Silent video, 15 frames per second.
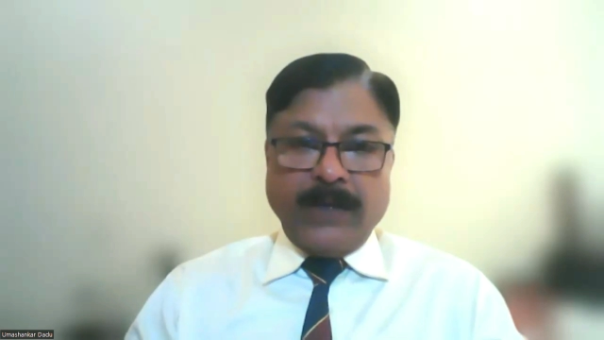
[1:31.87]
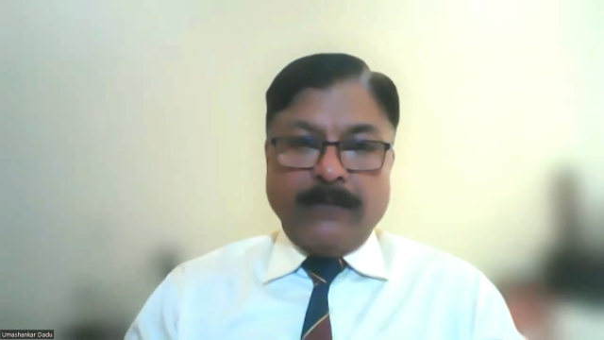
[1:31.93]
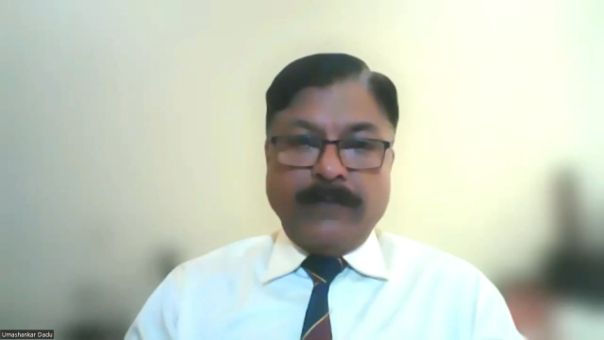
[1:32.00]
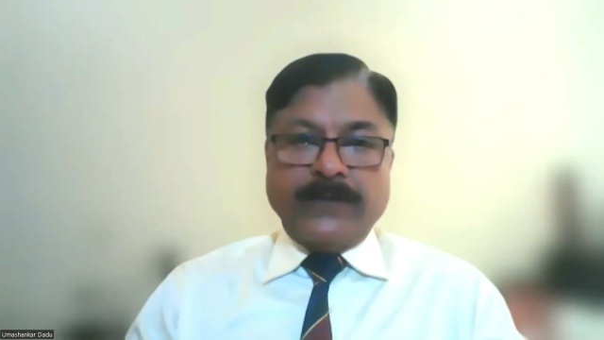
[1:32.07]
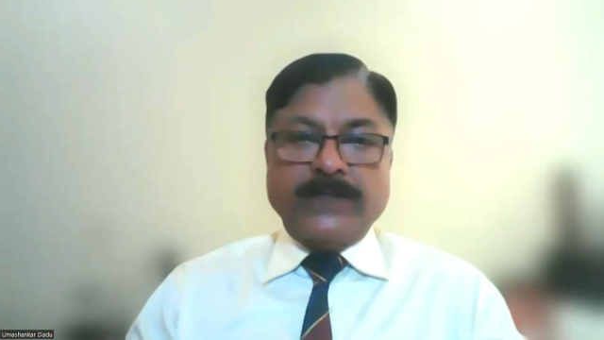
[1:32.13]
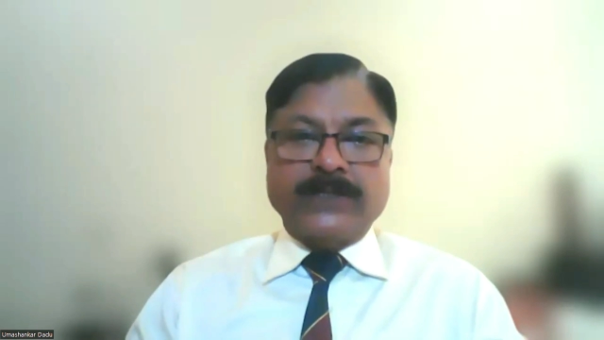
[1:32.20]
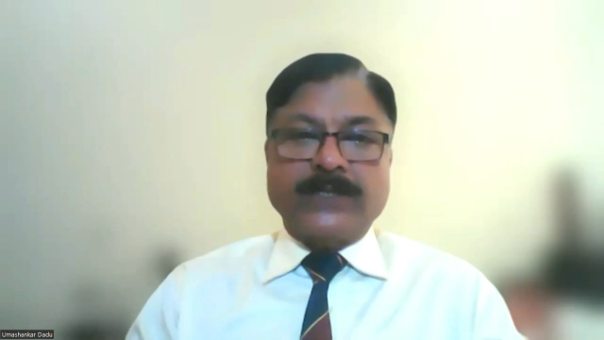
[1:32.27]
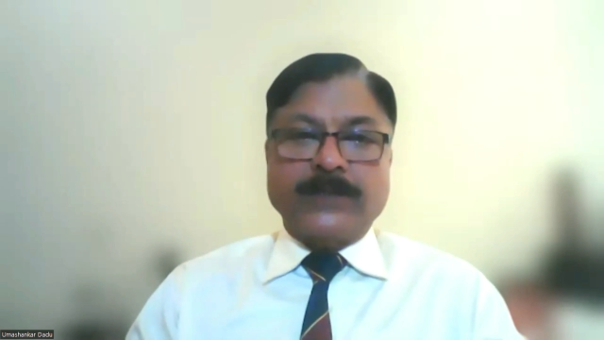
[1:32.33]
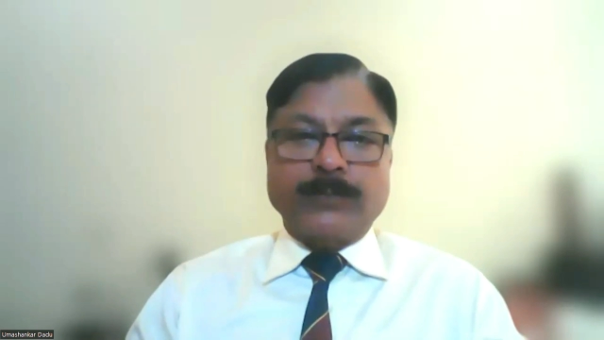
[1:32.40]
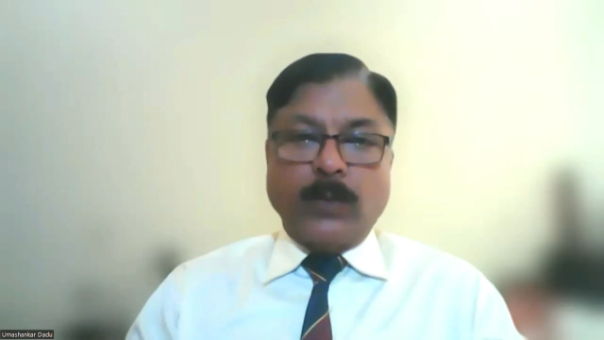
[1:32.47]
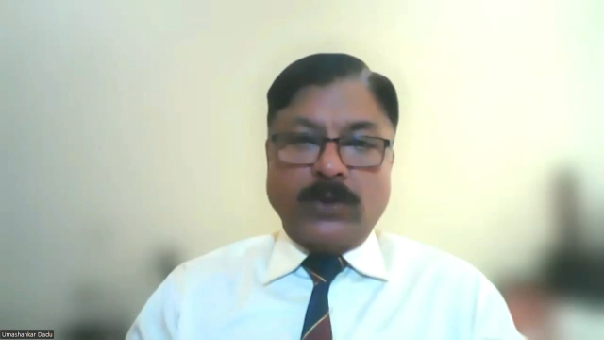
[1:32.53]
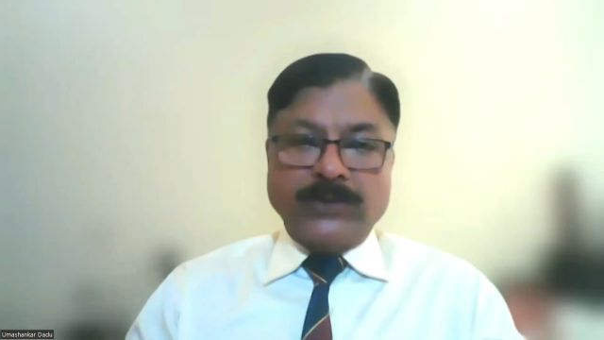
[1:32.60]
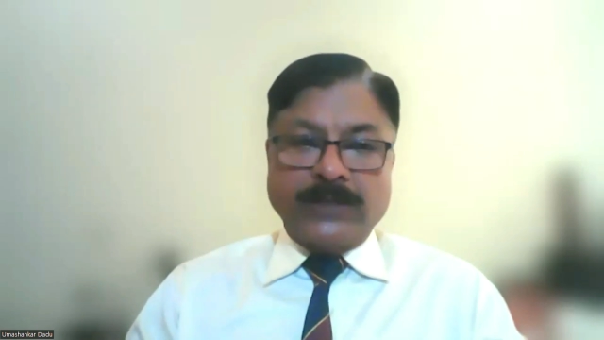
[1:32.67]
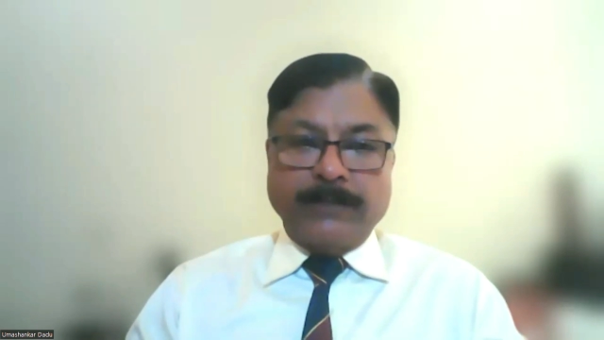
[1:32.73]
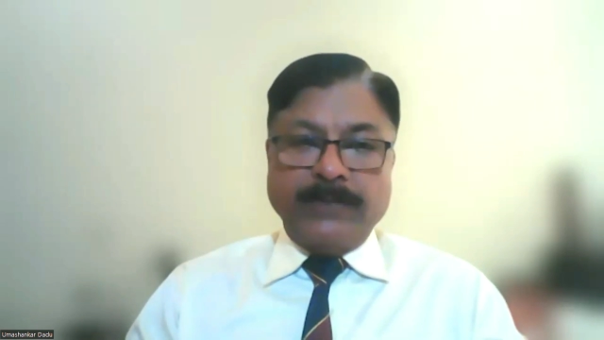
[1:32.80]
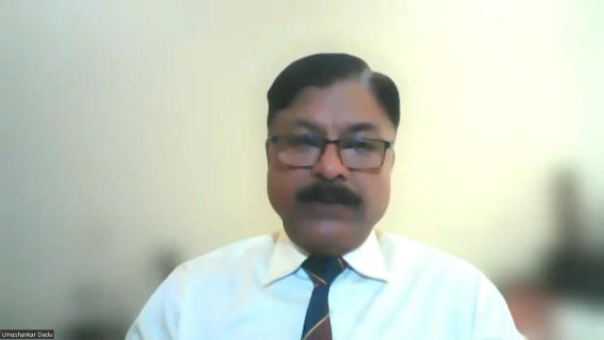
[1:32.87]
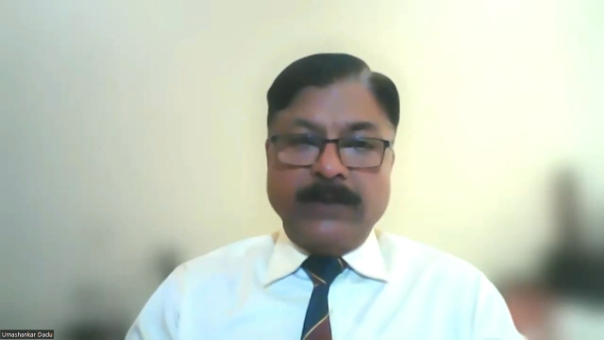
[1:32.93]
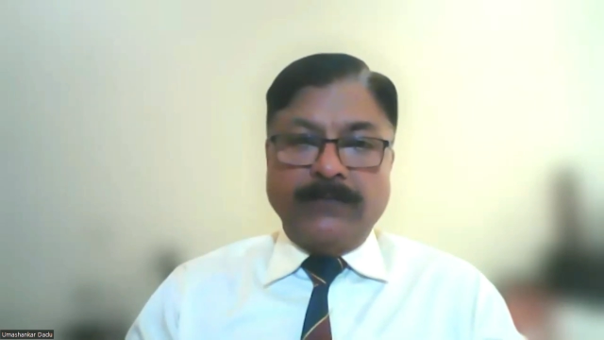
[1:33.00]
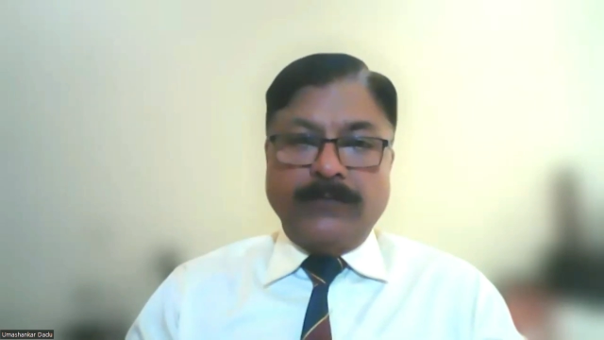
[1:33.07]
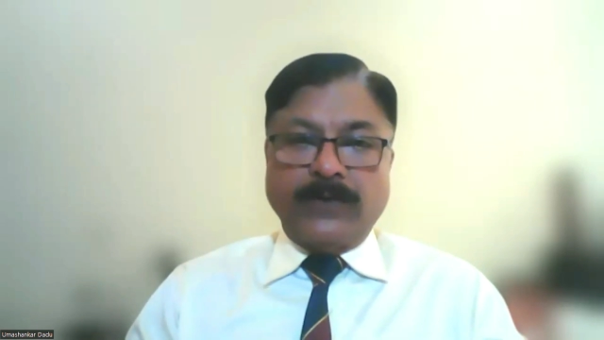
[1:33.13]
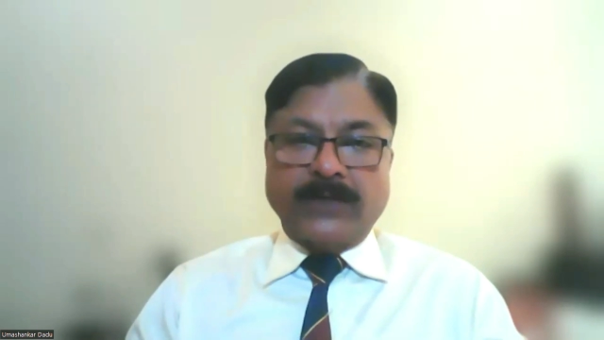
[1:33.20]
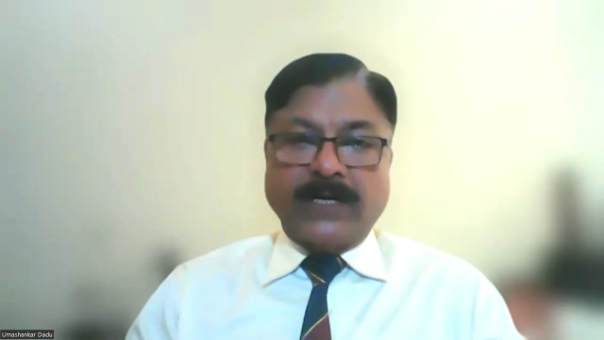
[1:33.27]
which is
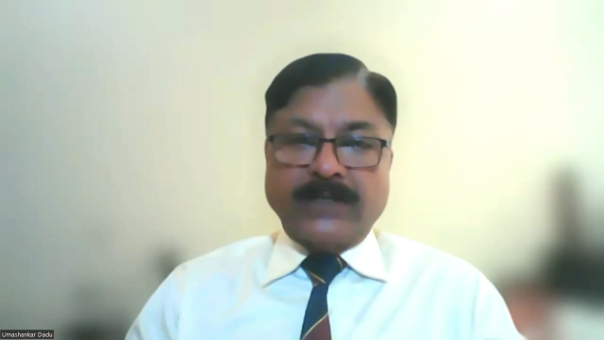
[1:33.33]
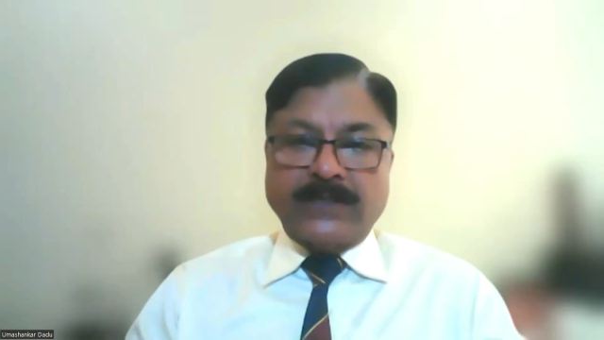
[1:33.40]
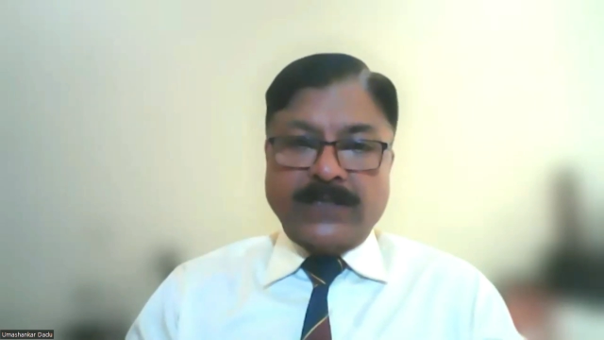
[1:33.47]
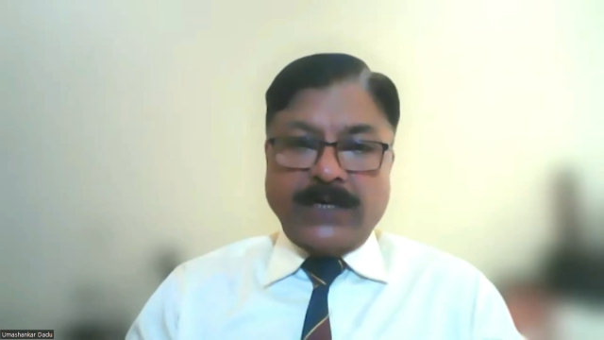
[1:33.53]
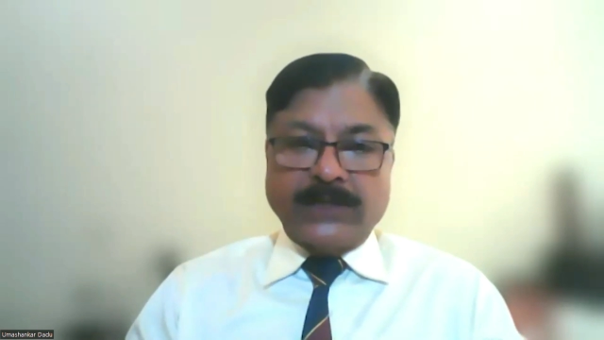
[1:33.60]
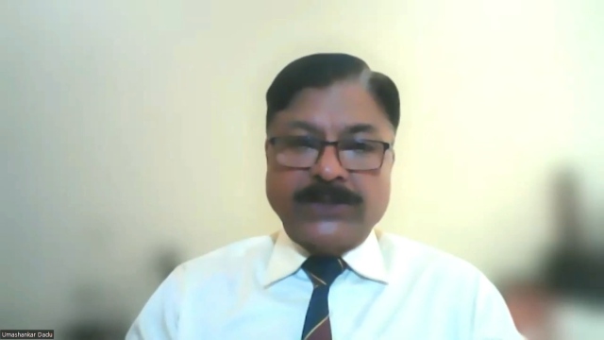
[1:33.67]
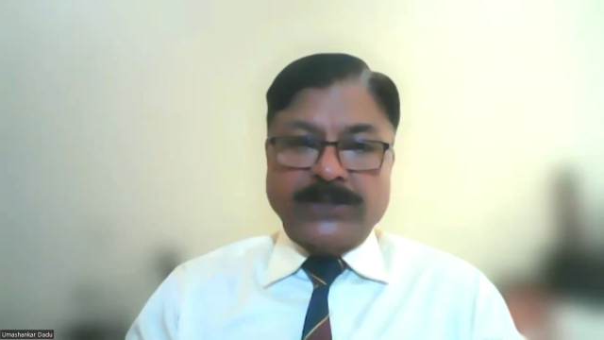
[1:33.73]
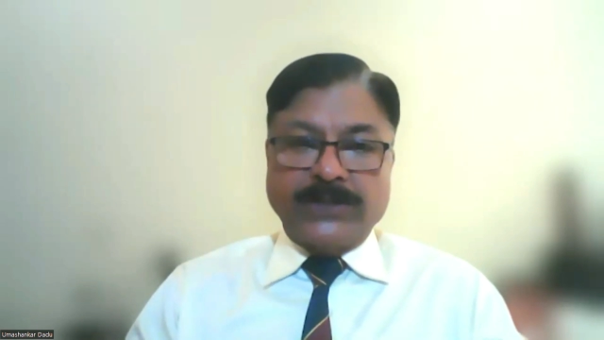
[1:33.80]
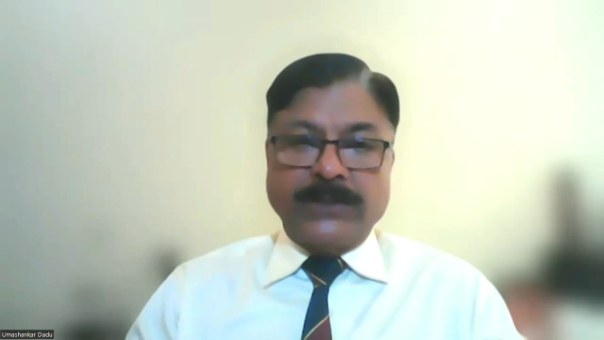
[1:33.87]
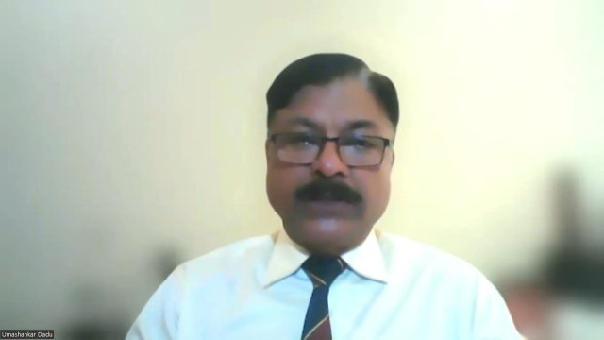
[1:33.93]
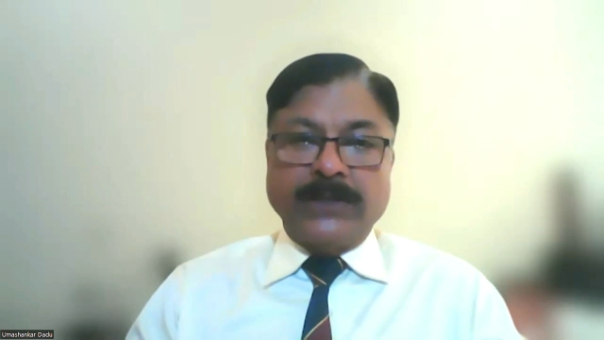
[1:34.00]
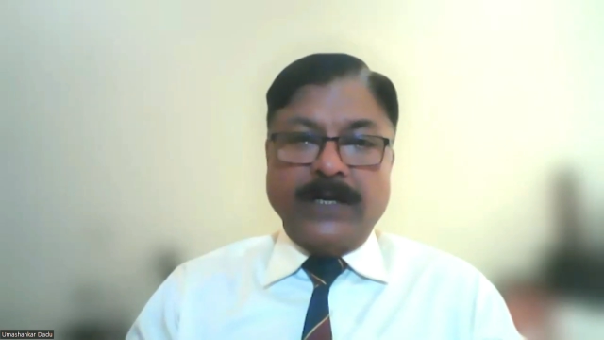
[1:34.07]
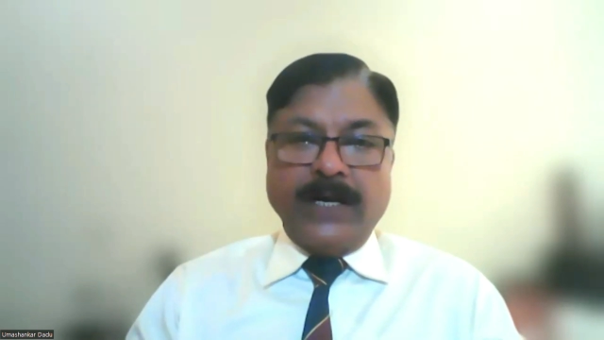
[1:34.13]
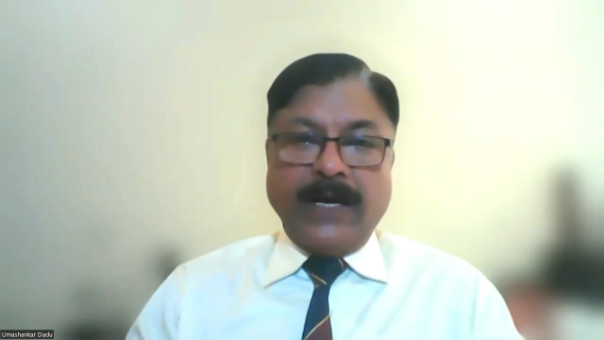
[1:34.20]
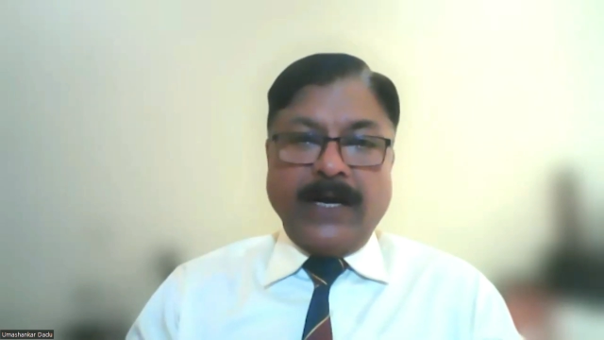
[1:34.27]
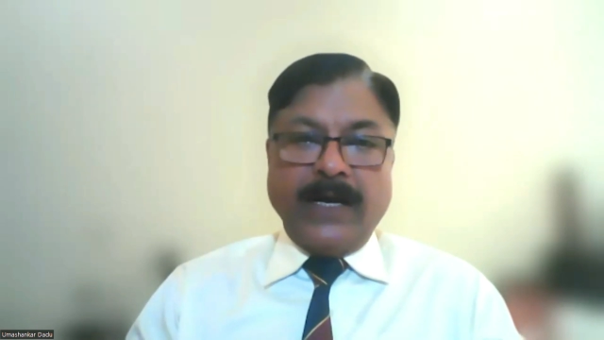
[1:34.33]
responsible for construction